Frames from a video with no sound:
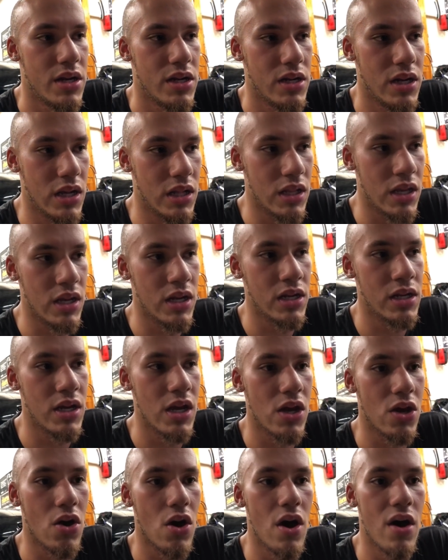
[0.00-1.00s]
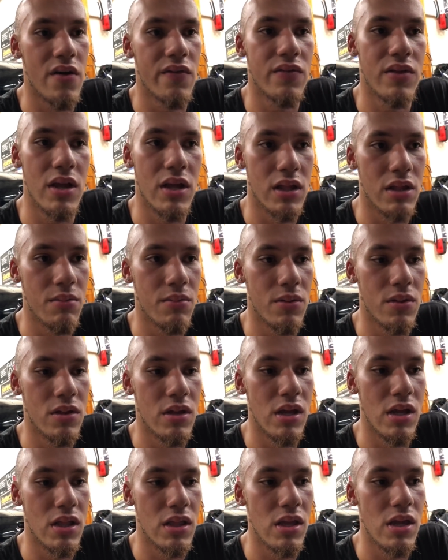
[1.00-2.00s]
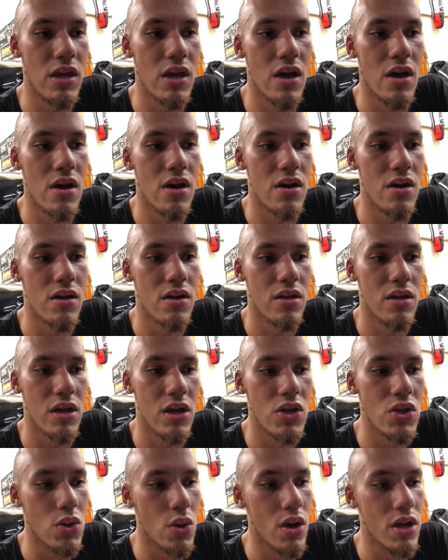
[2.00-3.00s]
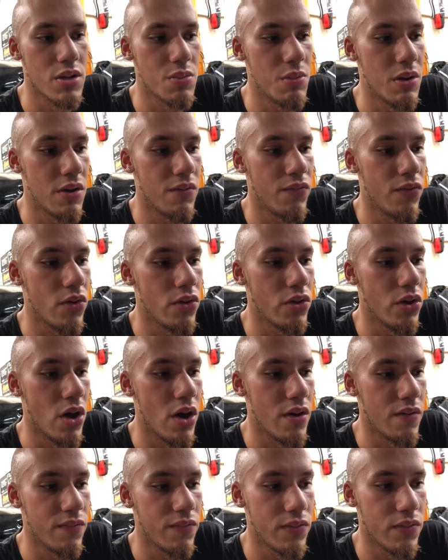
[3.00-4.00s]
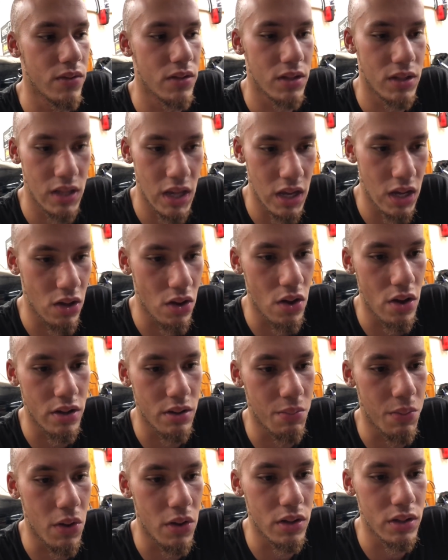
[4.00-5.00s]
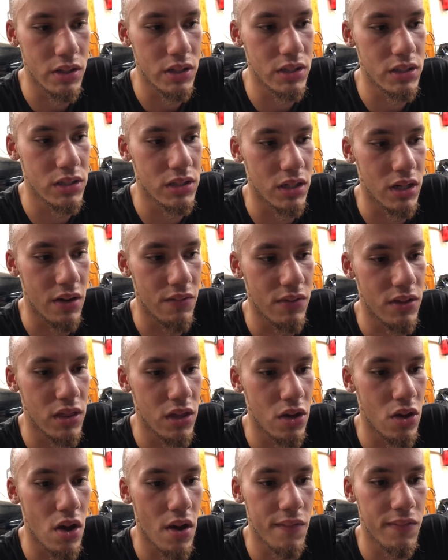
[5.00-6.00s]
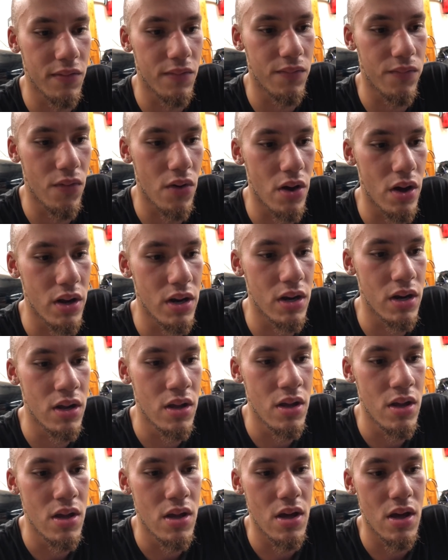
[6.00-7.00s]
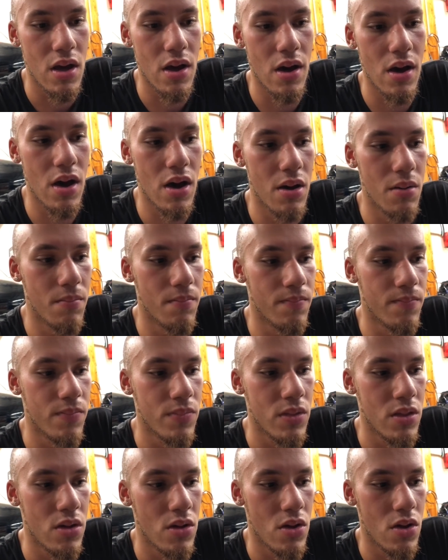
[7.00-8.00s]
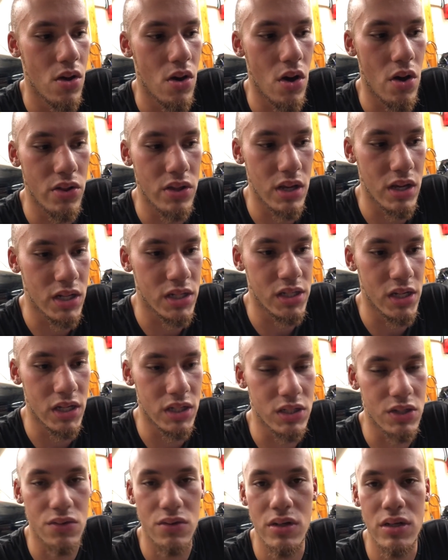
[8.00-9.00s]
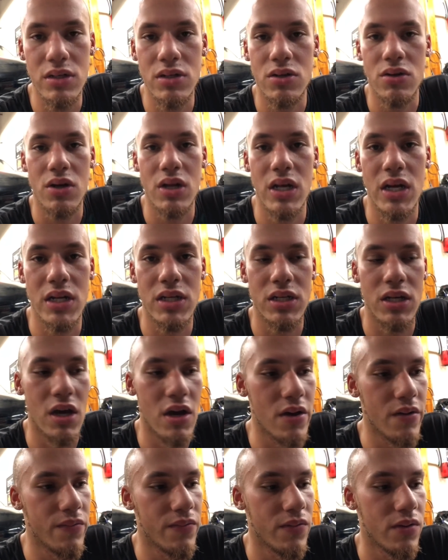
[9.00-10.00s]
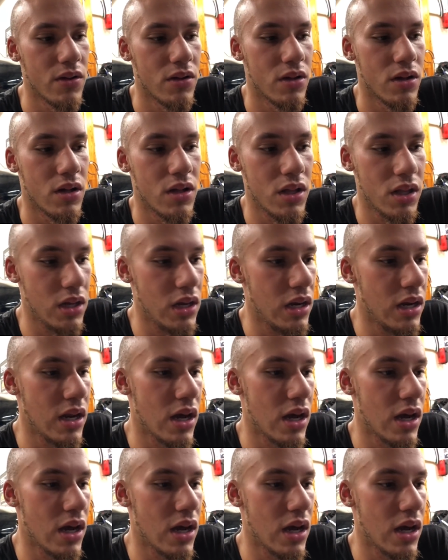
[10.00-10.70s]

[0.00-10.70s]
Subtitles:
take the intake off, take the exhaust manifold off, take all the pulleys and everything off the front, all the accessories and all that stuff, clean